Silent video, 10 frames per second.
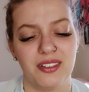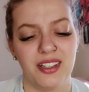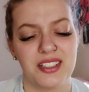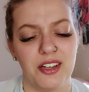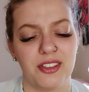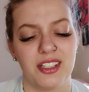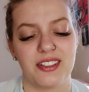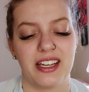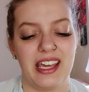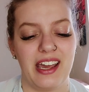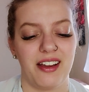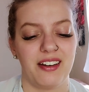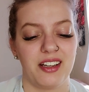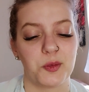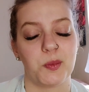as I can
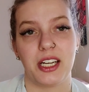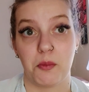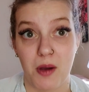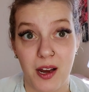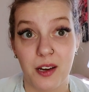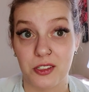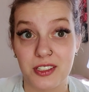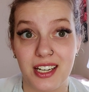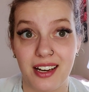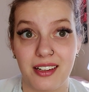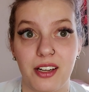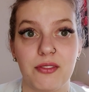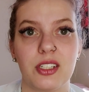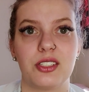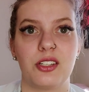explaining my understanding of
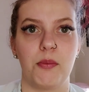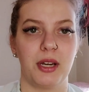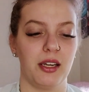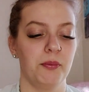this topic.